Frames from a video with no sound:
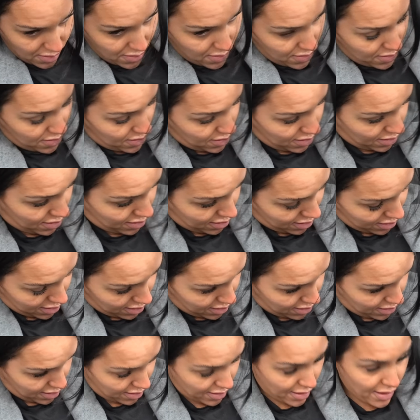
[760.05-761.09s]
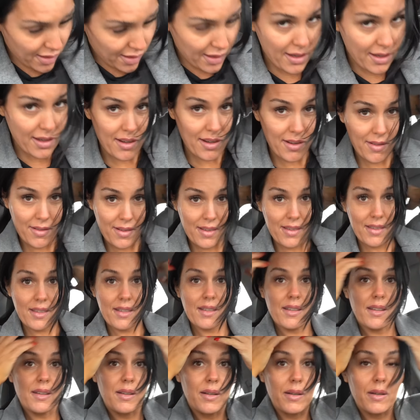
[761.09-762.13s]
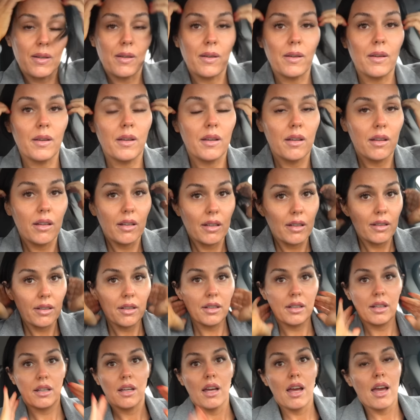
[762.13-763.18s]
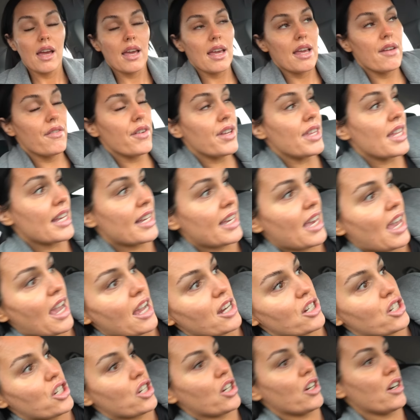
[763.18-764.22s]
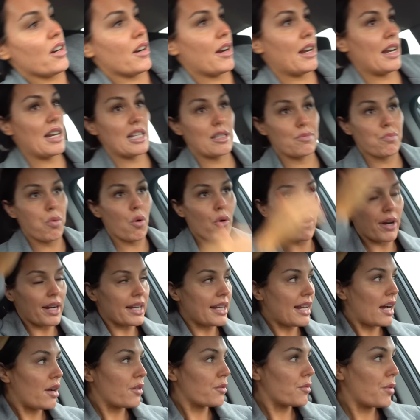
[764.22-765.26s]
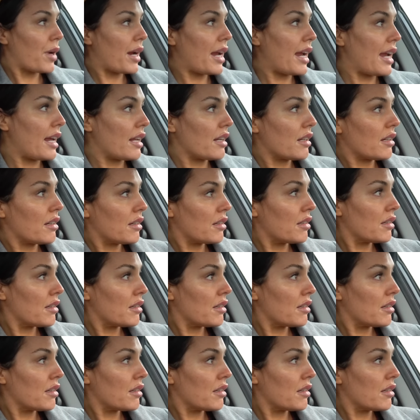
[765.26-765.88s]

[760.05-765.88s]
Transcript: I thought the population was declining. Why there's so many people? Even at cashier, and it's pouring down rain.